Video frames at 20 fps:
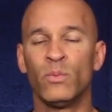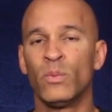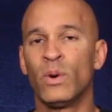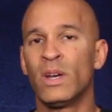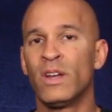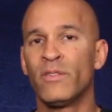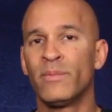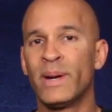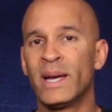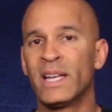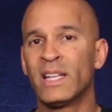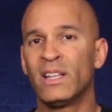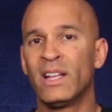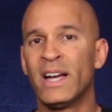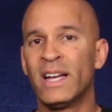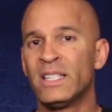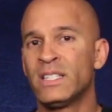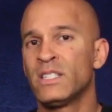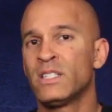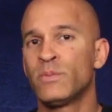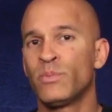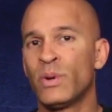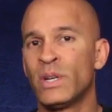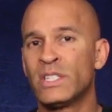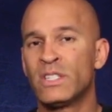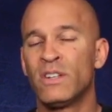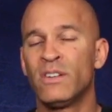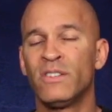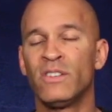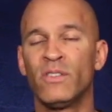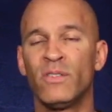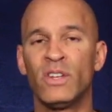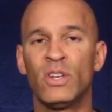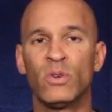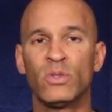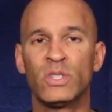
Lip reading: One of my clients is president of an